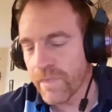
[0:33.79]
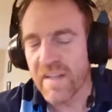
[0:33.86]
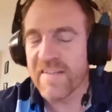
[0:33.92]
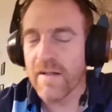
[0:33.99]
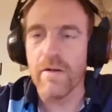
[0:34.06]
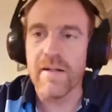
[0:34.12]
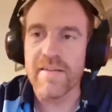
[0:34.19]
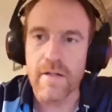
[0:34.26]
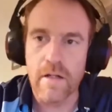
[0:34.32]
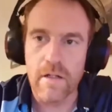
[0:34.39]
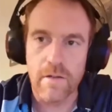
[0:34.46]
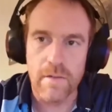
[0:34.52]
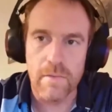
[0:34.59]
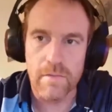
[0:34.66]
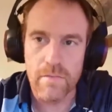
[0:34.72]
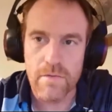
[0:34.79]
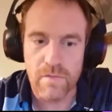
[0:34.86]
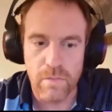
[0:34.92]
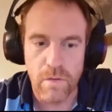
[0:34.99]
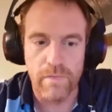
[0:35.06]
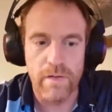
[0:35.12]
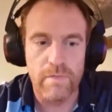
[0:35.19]
So let's get on. We were
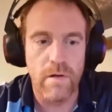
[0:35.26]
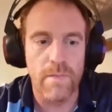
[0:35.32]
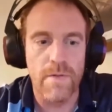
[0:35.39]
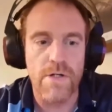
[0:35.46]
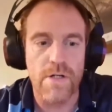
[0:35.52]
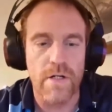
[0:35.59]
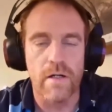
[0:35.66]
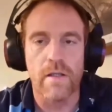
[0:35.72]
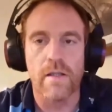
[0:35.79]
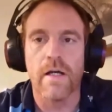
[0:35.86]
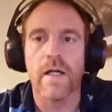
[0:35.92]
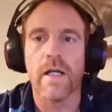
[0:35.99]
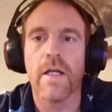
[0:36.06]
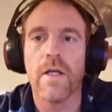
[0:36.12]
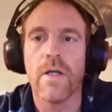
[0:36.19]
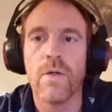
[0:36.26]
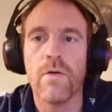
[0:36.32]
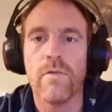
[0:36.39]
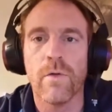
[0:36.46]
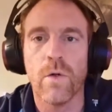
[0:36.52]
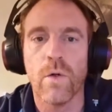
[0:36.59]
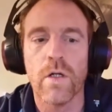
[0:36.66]
just waffling rubbish here. Thank you
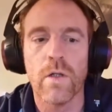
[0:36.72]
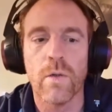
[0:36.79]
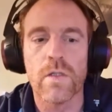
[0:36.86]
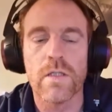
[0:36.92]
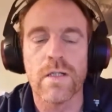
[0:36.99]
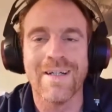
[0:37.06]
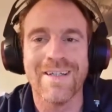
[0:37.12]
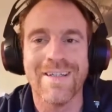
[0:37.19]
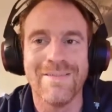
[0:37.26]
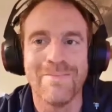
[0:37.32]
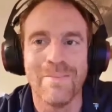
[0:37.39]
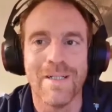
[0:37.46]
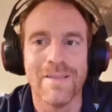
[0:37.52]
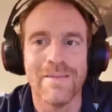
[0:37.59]
for your time.